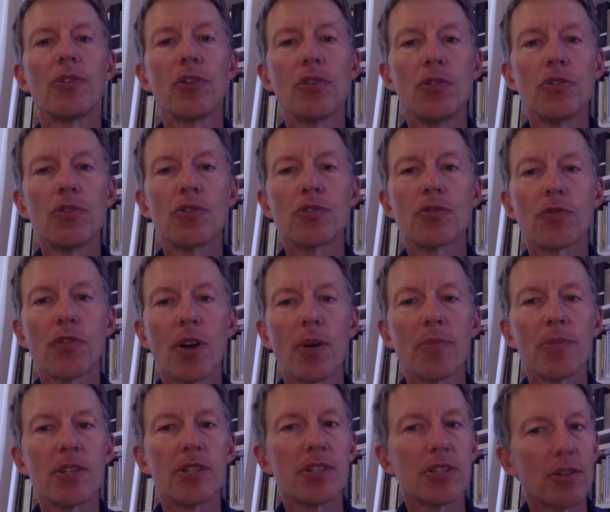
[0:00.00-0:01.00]
used
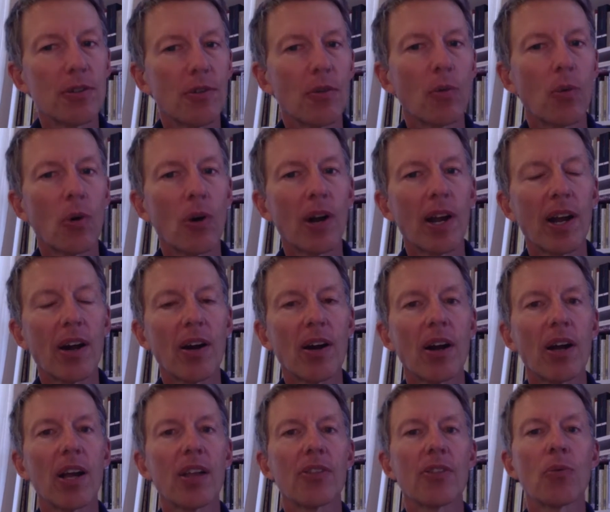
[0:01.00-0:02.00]
from the Civil War
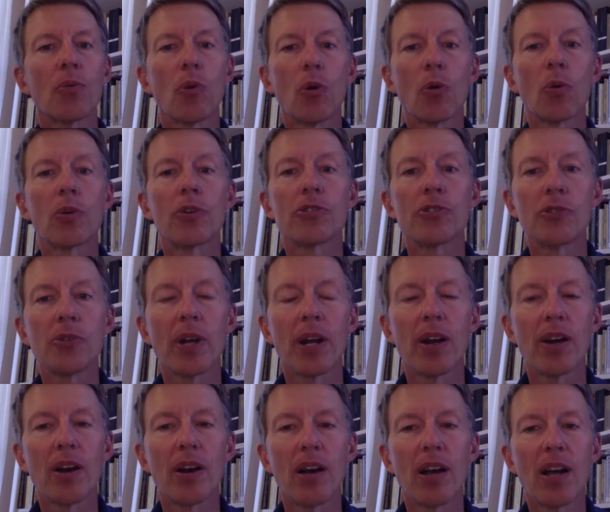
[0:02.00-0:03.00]
era and the World War II
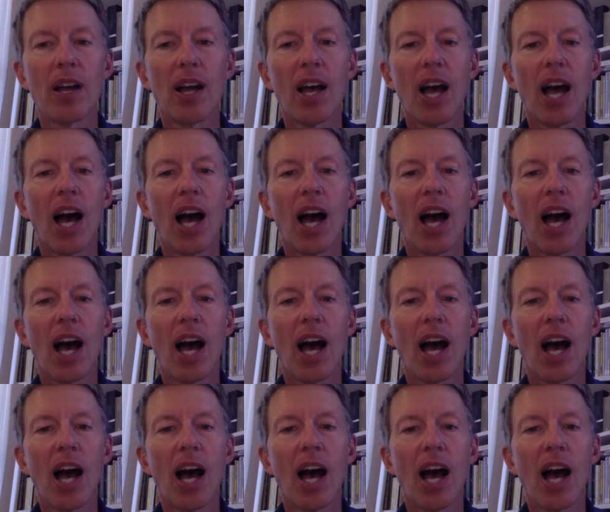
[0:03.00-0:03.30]
era,